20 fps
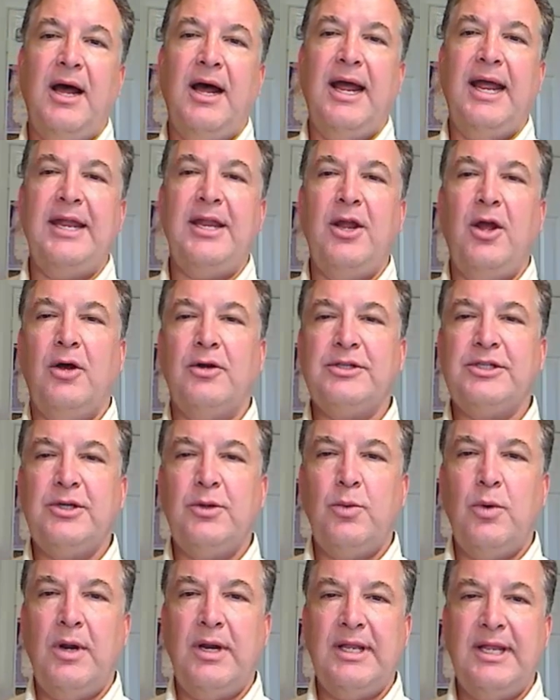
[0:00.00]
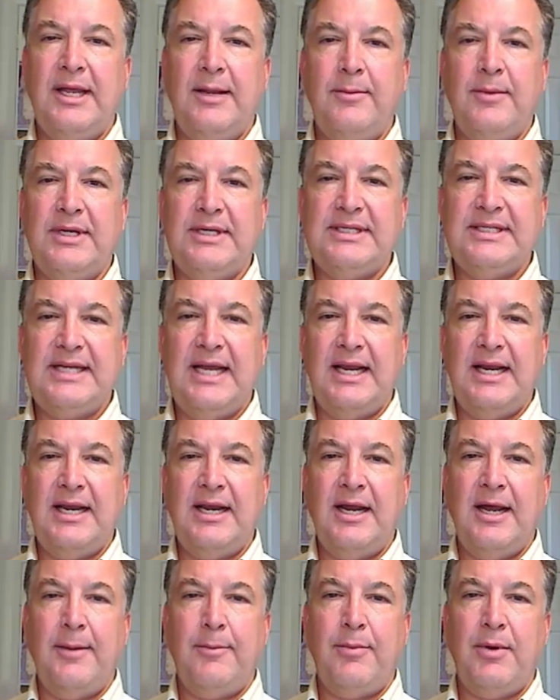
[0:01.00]
And you also want them
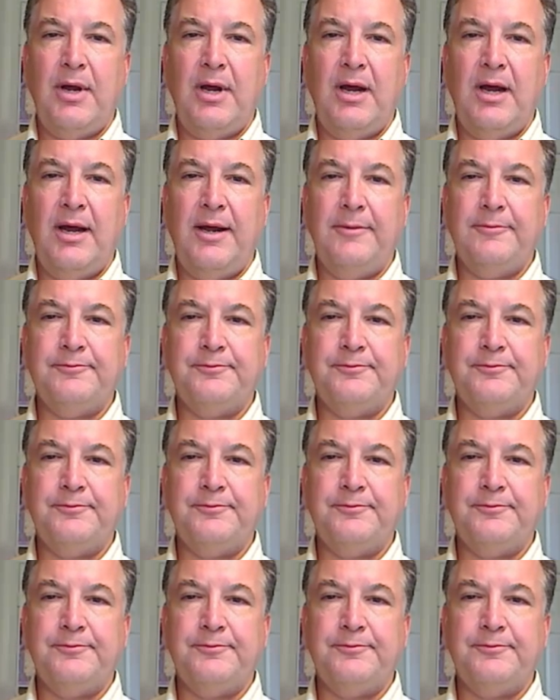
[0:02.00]
setting up